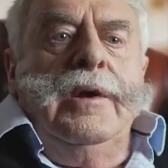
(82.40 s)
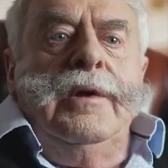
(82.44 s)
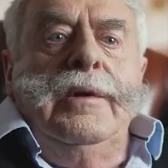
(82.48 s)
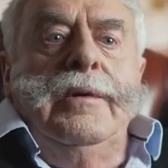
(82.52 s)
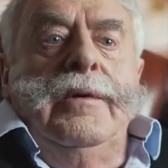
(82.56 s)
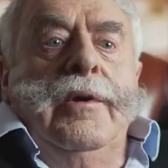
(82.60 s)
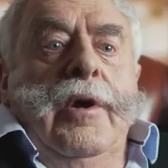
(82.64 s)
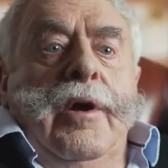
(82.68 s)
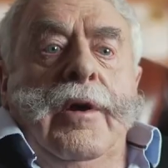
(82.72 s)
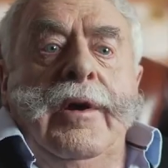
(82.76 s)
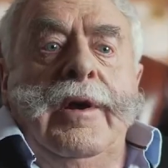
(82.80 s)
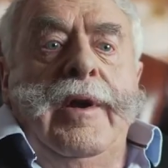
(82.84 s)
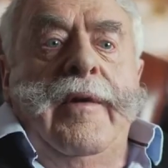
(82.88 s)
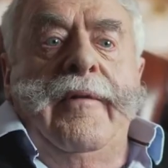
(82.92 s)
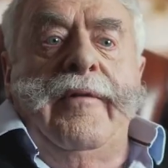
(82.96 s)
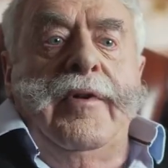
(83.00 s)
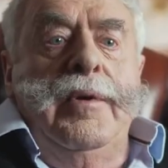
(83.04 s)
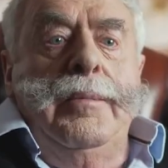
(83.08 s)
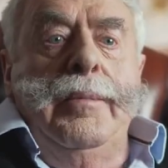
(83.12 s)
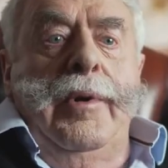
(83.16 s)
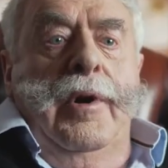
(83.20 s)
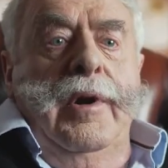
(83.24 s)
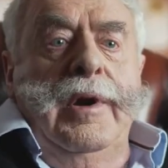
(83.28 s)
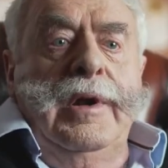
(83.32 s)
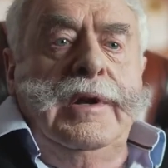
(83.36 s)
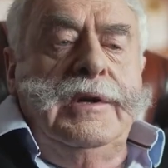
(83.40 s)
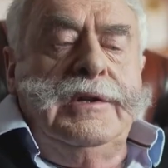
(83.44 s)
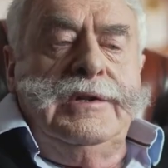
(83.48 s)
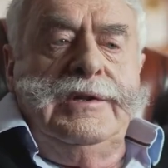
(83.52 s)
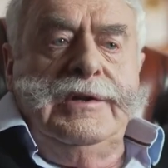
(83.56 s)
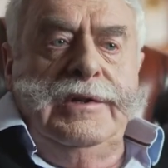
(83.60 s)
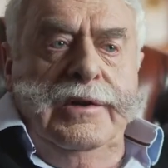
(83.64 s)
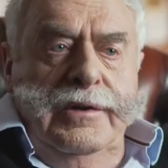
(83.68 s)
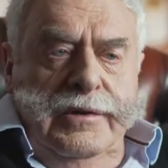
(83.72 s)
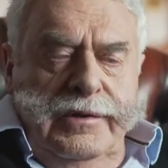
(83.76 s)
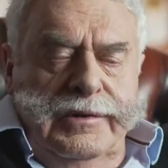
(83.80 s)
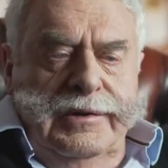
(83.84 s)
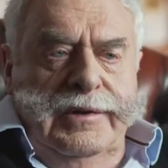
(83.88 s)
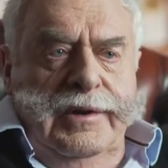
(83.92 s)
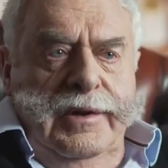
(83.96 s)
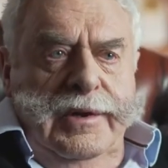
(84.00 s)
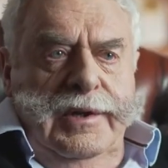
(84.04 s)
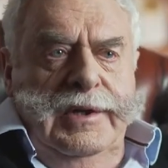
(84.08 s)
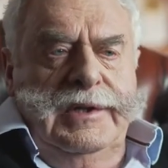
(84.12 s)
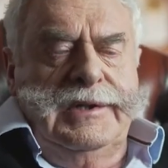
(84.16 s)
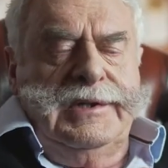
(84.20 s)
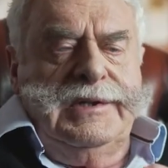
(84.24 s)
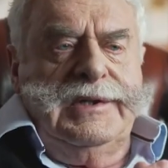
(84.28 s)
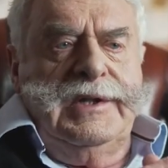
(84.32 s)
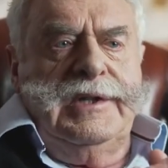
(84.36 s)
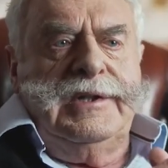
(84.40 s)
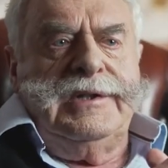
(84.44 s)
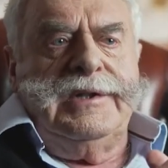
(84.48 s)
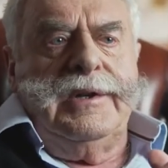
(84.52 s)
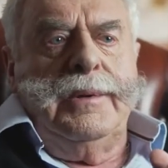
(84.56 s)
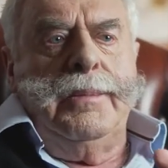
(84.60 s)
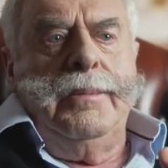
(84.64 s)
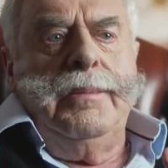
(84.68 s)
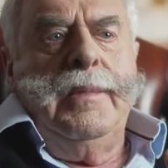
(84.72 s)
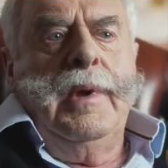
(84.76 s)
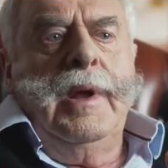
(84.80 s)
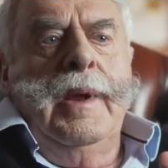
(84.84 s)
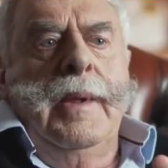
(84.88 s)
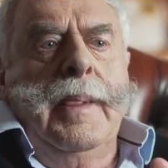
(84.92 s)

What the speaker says: Not everybody is used to this system.